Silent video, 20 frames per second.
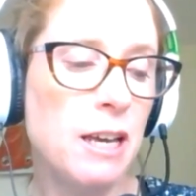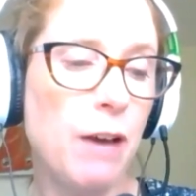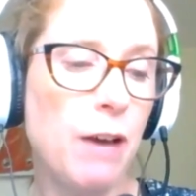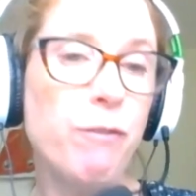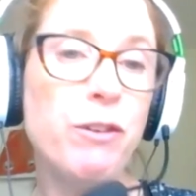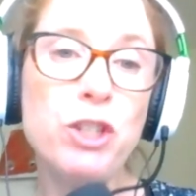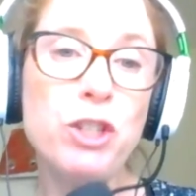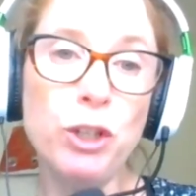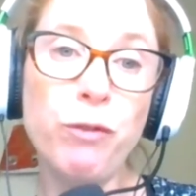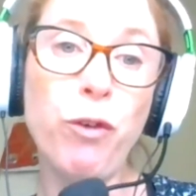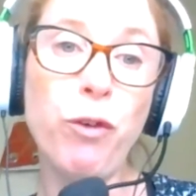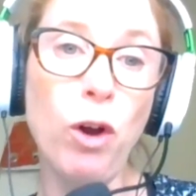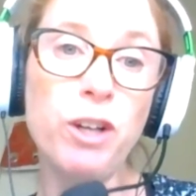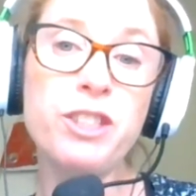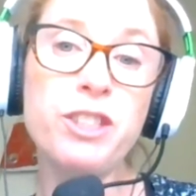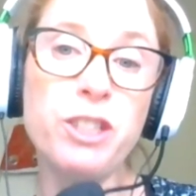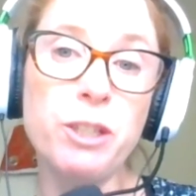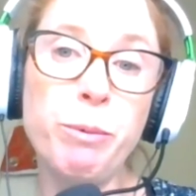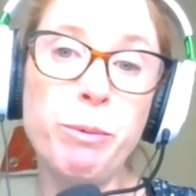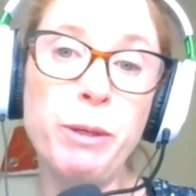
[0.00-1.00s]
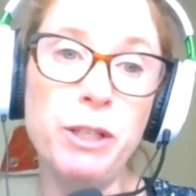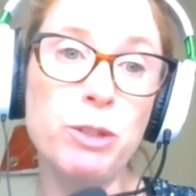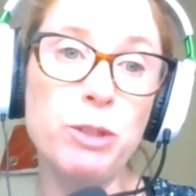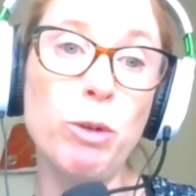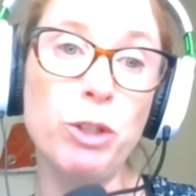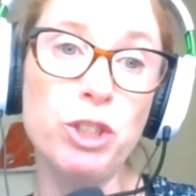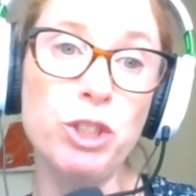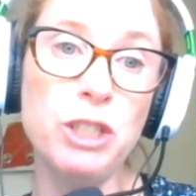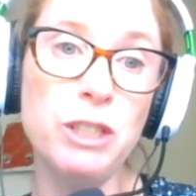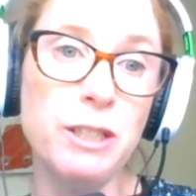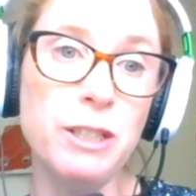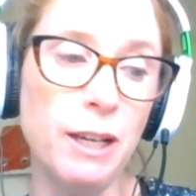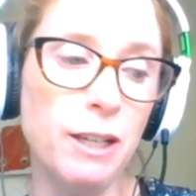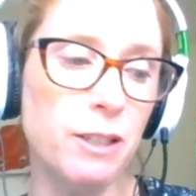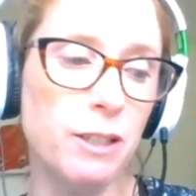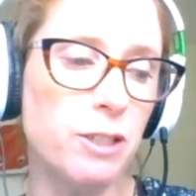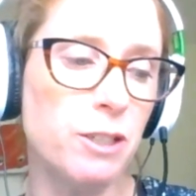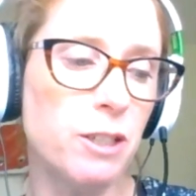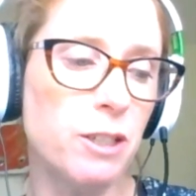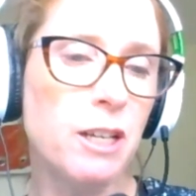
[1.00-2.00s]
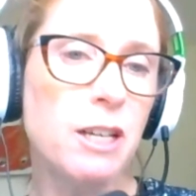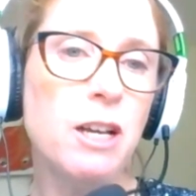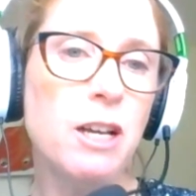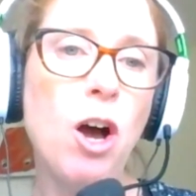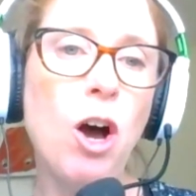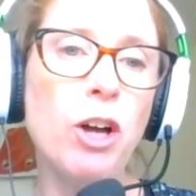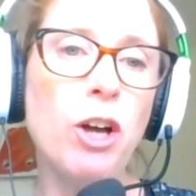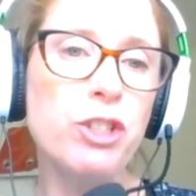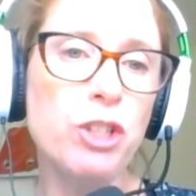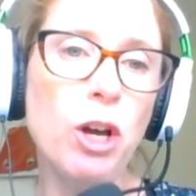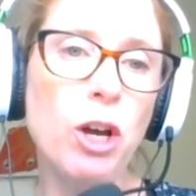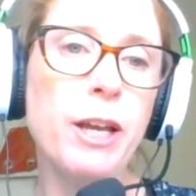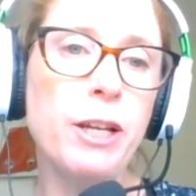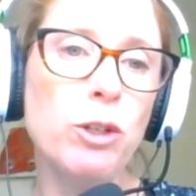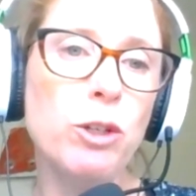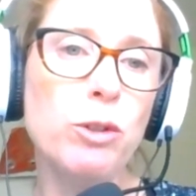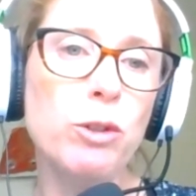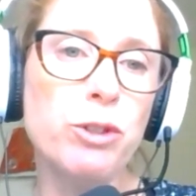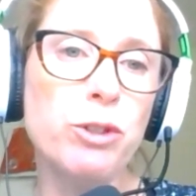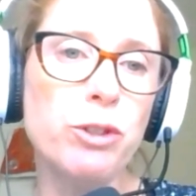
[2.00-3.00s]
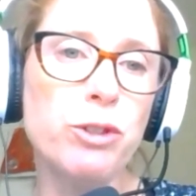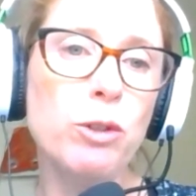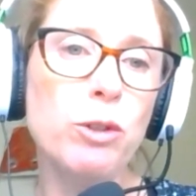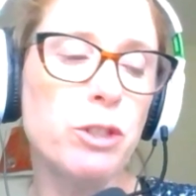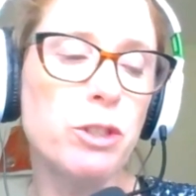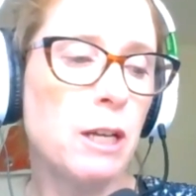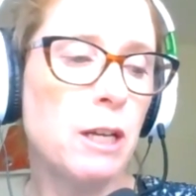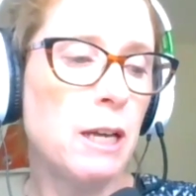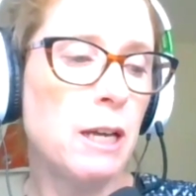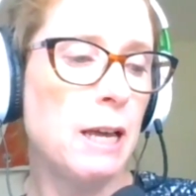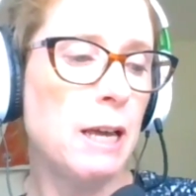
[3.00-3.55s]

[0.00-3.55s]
a videofluoroscopy, is what she said, on diagnosis,